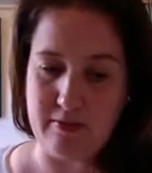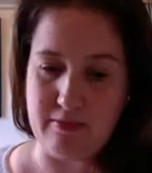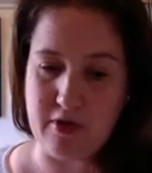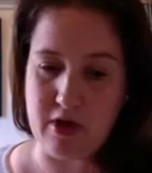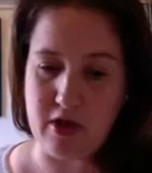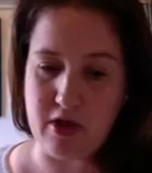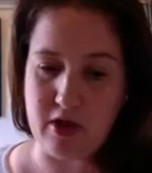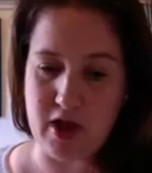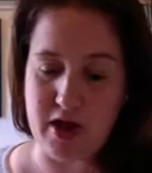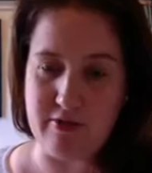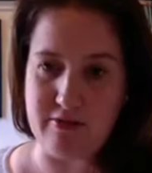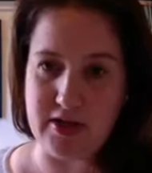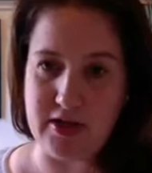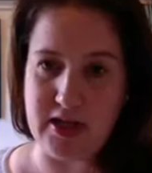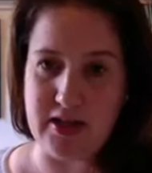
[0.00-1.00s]
while I
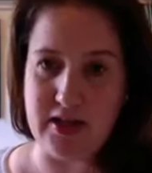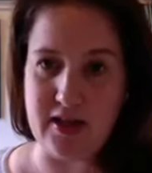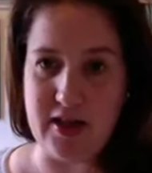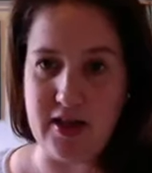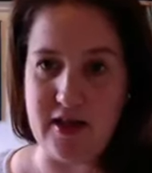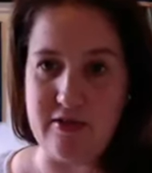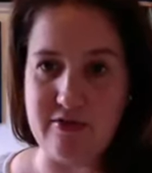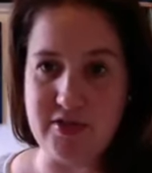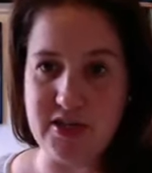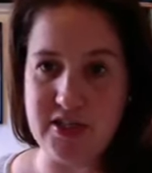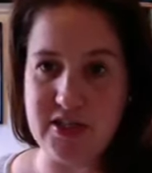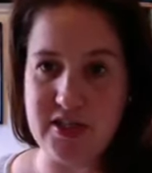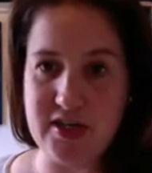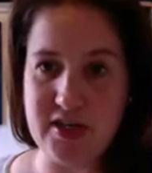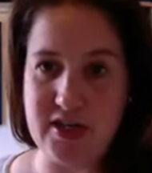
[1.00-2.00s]
really loved
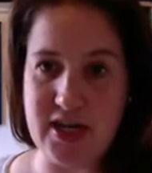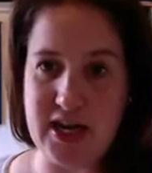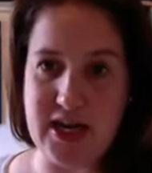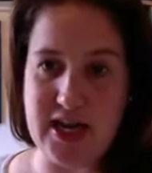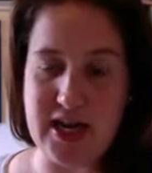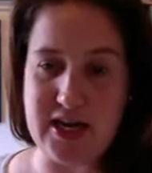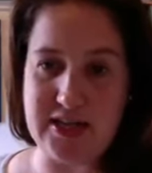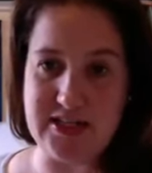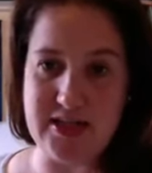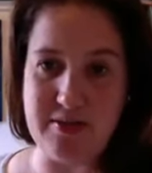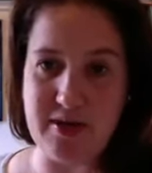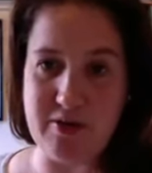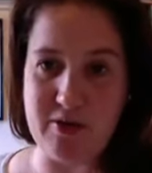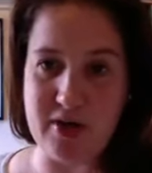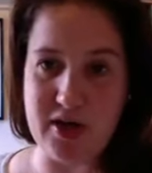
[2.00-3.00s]
getting
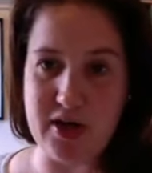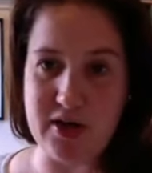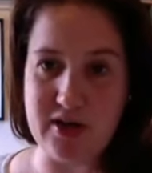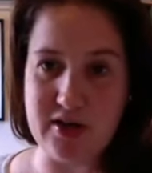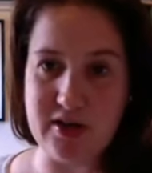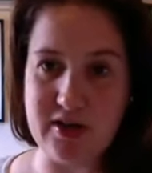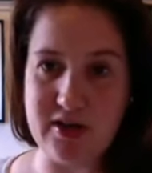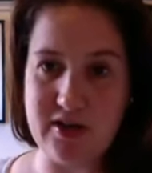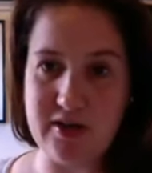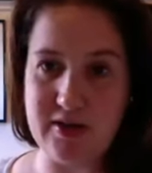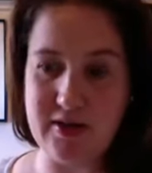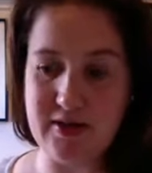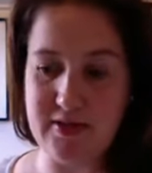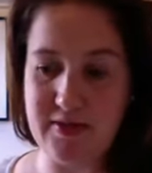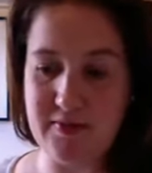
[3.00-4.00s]
academic work
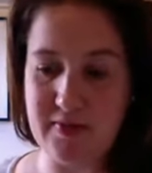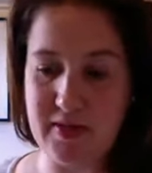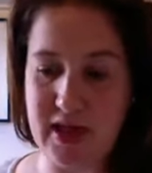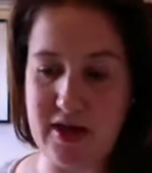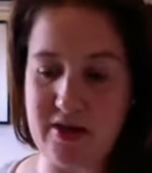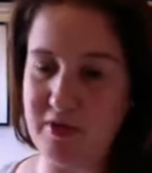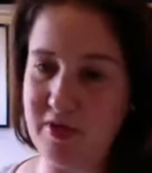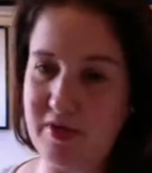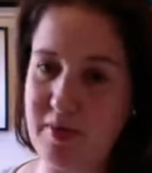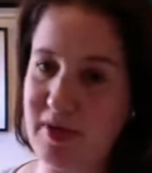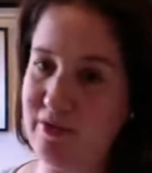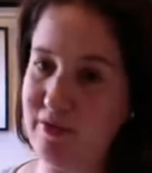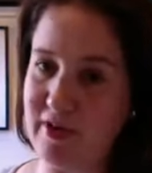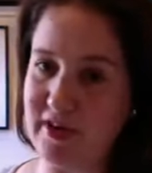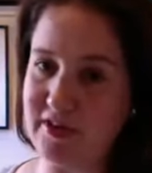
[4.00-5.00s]
and was a
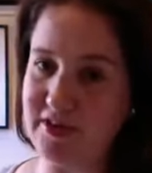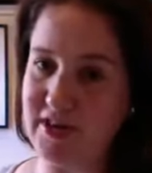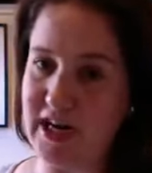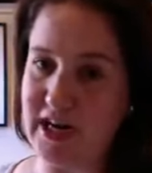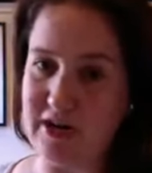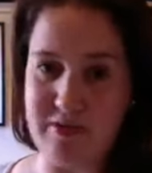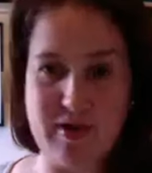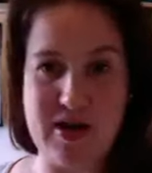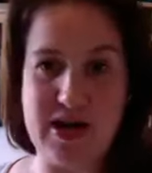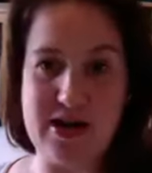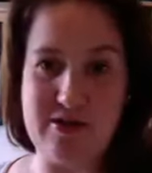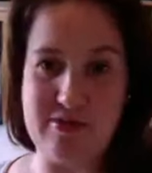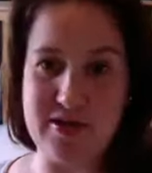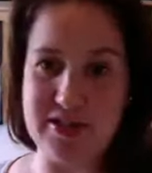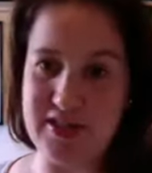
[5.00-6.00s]
bit frustrated when
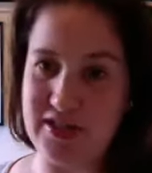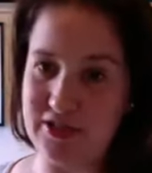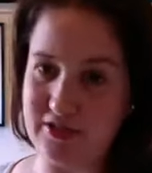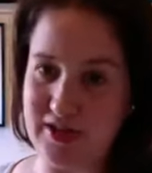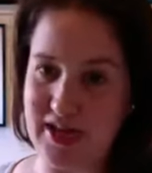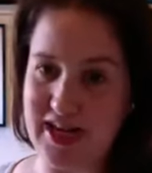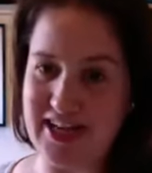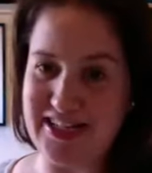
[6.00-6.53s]
I wasn't doing